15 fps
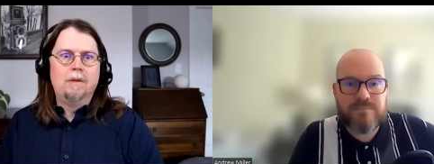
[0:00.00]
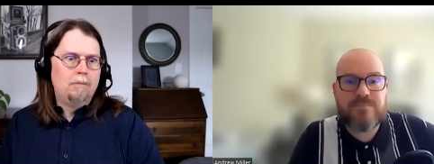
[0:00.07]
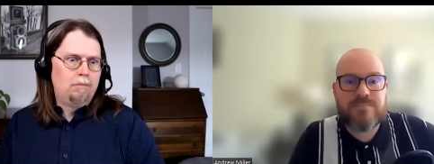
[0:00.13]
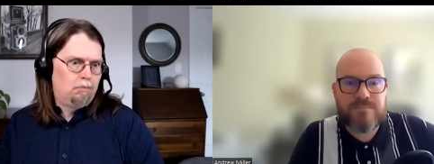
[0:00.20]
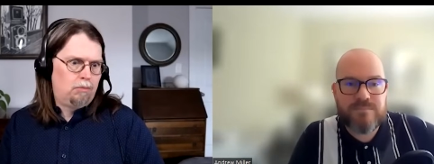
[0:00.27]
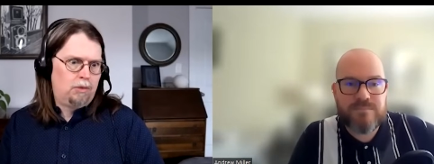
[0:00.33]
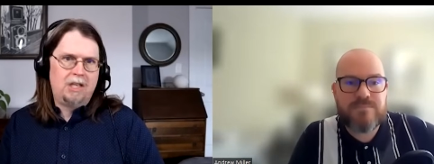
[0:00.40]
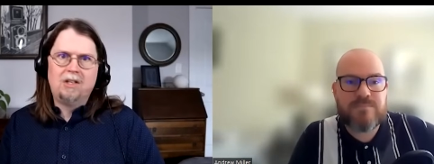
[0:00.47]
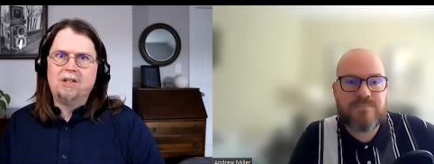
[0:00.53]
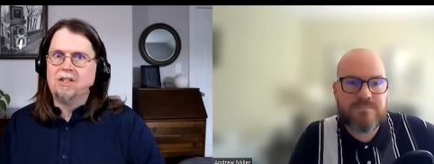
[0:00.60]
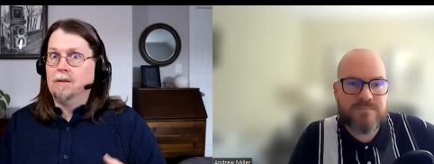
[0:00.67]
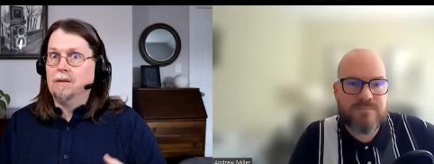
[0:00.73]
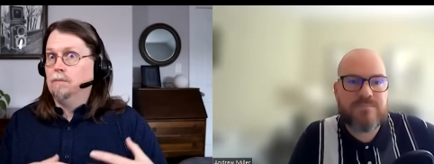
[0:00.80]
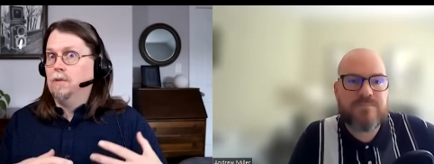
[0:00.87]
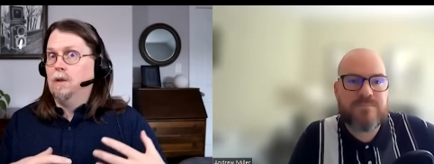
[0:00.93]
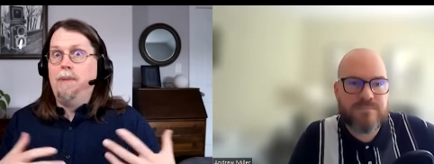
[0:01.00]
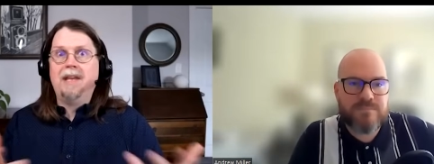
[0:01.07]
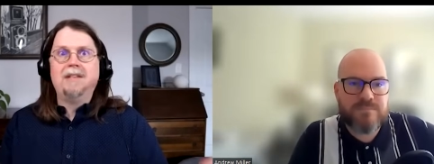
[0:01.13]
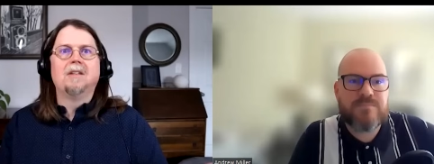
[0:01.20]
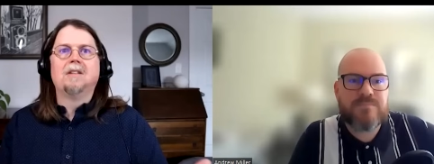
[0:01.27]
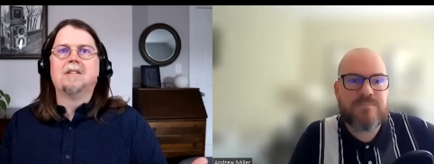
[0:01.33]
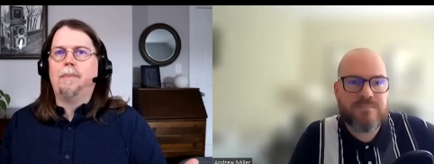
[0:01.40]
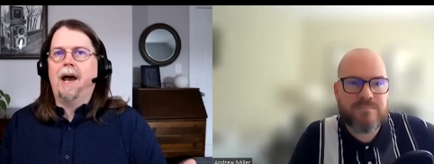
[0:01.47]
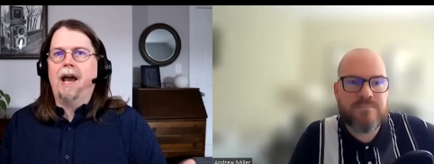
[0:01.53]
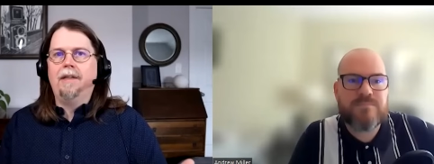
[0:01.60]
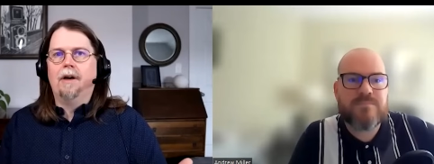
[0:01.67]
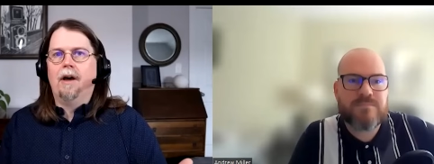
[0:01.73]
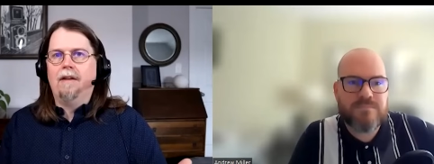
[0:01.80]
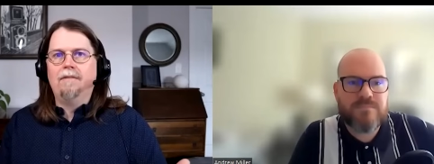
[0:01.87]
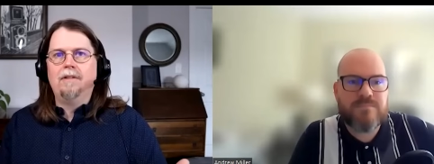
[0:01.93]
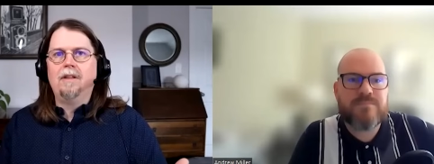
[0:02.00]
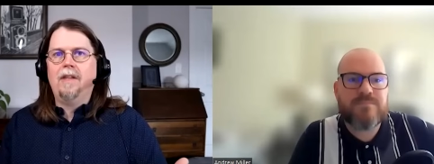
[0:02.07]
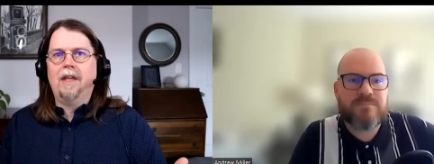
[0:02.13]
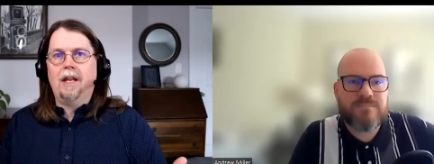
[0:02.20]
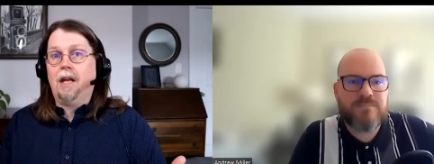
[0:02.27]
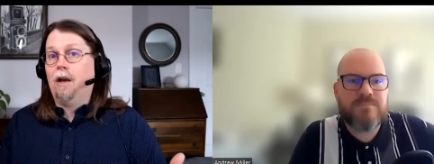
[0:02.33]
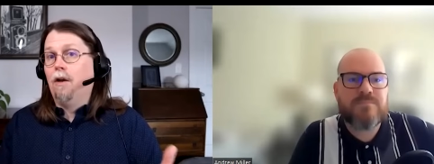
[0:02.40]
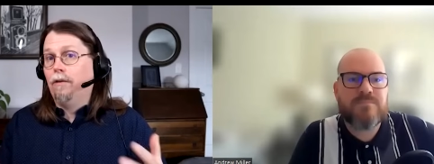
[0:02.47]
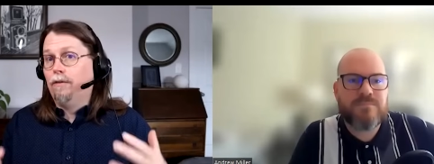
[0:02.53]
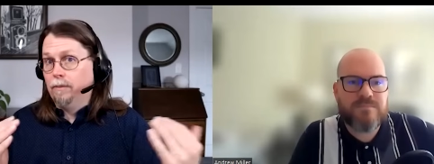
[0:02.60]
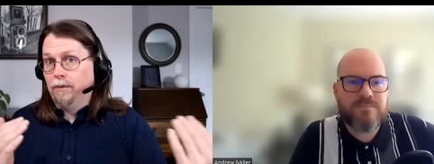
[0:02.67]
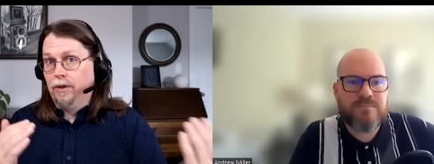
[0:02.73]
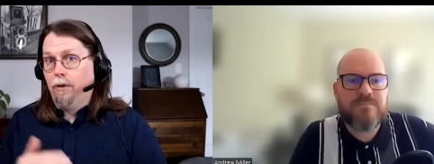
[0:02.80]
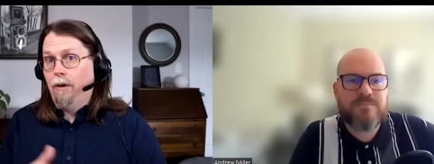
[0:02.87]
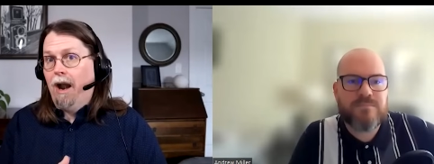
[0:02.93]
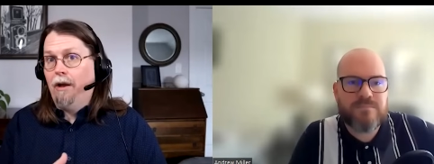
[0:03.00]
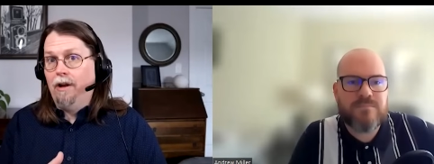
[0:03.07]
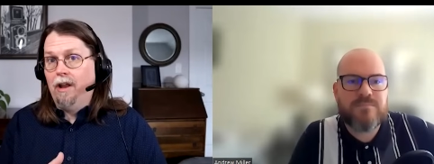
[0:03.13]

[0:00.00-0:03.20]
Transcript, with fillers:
Speaker 1: teaches them the basics of Python, everything they need to know from the ground up,